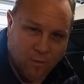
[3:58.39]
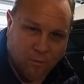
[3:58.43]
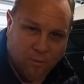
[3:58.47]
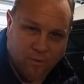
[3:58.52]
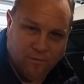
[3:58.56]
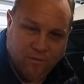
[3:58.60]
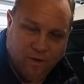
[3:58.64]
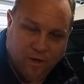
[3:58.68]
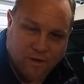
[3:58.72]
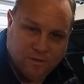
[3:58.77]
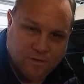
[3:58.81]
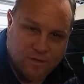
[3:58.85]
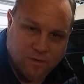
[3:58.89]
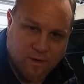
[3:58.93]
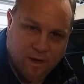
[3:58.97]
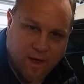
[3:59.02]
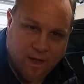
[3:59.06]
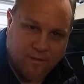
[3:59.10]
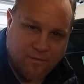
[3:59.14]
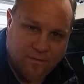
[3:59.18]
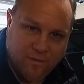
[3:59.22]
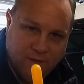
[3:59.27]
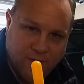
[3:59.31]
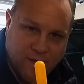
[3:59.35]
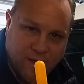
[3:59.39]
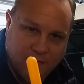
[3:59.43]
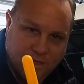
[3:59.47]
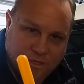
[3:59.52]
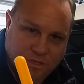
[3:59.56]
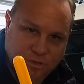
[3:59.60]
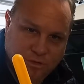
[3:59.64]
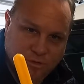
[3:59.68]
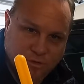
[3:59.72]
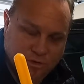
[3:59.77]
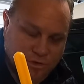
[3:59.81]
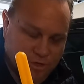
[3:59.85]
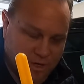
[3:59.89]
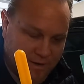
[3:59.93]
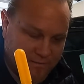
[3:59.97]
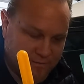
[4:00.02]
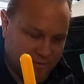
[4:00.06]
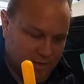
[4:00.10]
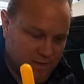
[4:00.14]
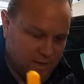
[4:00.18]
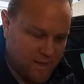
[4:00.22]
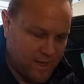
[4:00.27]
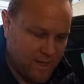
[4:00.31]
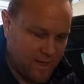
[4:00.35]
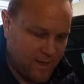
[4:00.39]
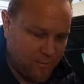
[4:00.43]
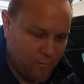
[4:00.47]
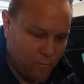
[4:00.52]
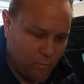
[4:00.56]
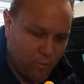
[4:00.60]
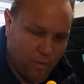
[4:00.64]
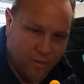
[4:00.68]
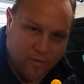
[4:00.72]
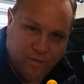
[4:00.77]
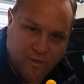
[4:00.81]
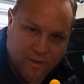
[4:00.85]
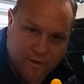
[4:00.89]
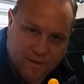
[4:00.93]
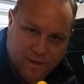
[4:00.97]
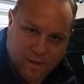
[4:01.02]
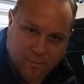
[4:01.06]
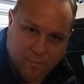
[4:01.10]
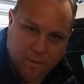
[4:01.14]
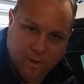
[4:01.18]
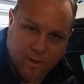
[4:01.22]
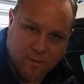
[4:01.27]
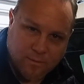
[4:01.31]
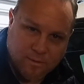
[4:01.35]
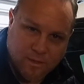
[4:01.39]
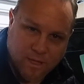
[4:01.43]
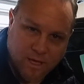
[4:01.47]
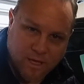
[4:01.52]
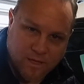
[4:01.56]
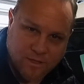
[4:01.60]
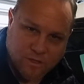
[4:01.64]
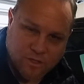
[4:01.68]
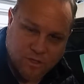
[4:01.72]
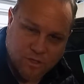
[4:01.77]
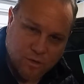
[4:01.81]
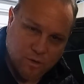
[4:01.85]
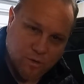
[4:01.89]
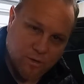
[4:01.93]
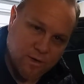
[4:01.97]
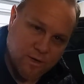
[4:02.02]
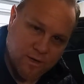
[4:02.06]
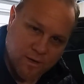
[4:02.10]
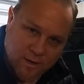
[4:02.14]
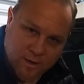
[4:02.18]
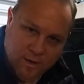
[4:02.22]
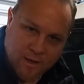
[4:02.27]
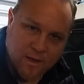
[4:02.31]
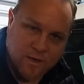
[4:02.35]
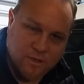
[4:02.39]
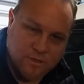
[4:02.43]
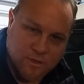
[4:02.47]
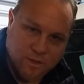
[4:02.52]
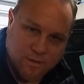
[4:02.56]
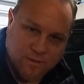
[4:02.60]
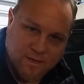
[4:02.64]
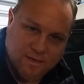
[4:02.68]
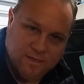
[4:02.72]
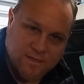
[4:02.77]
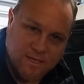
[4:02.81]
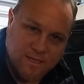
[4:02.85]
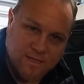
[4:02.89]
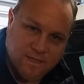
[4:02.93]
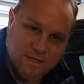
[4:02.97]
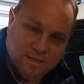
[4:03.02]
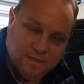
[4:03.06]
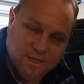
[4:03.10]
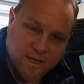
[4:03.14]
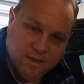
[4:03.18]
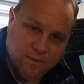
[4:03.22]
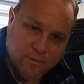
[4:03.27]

We've also got the screwdriver that came with it to be able to unscrew it. So let's get this